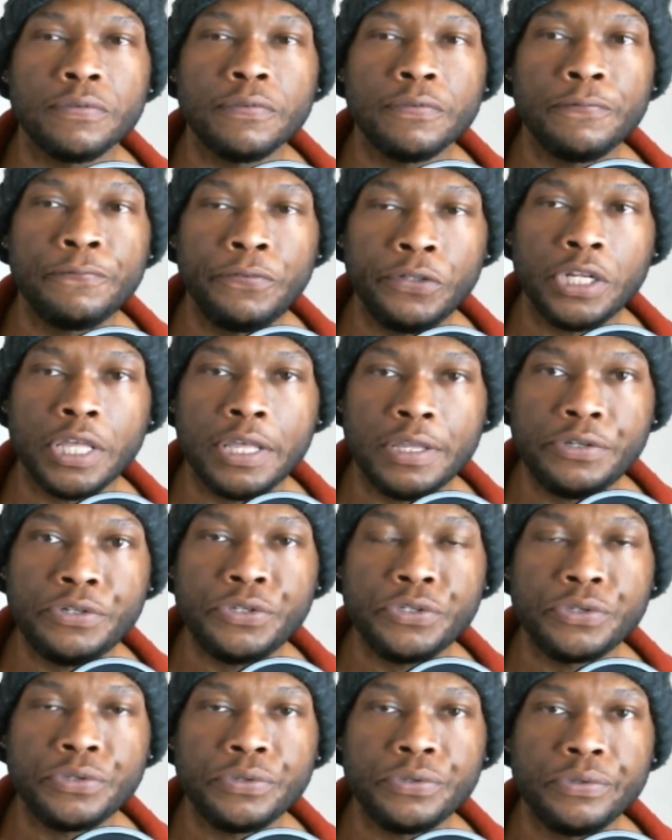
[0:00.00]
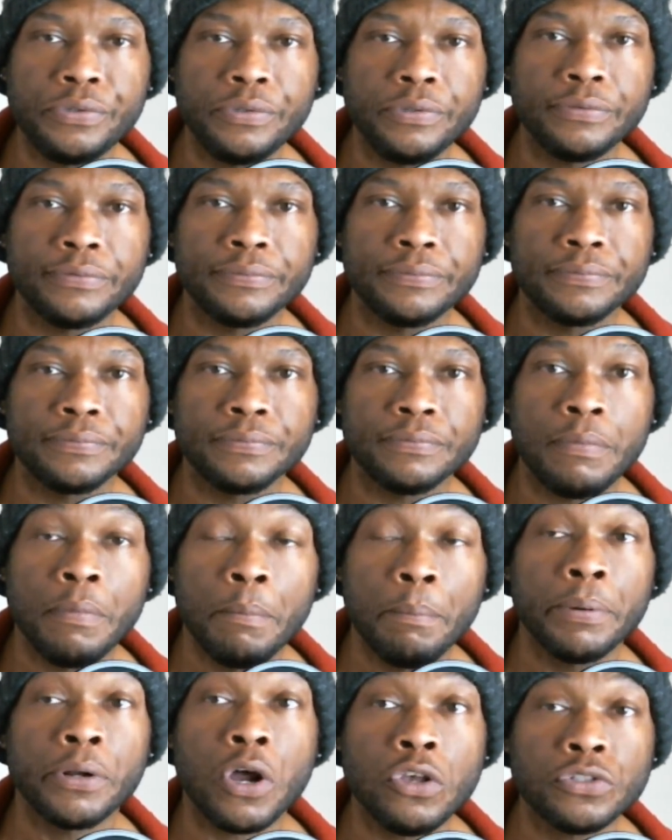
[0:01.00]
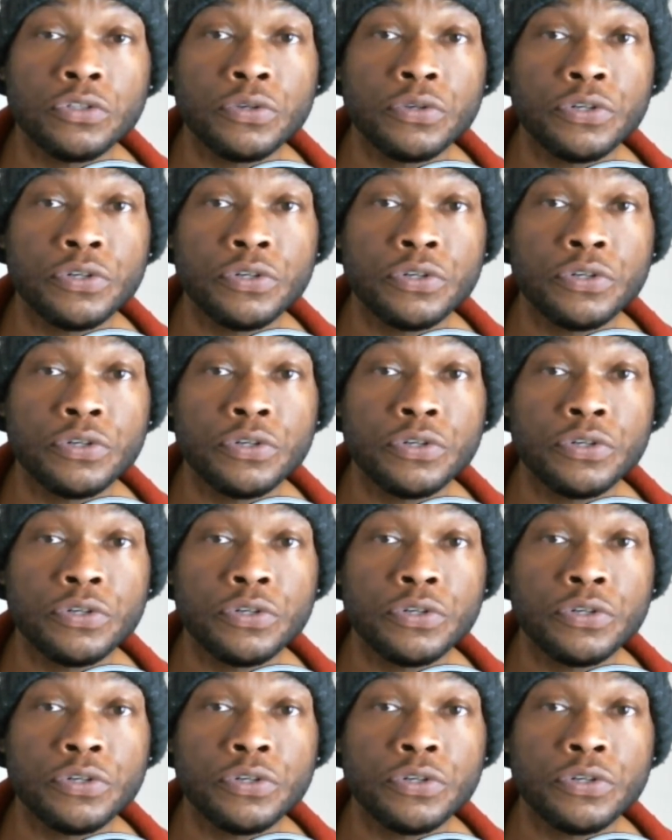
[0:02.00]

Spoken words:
for lunch, but also to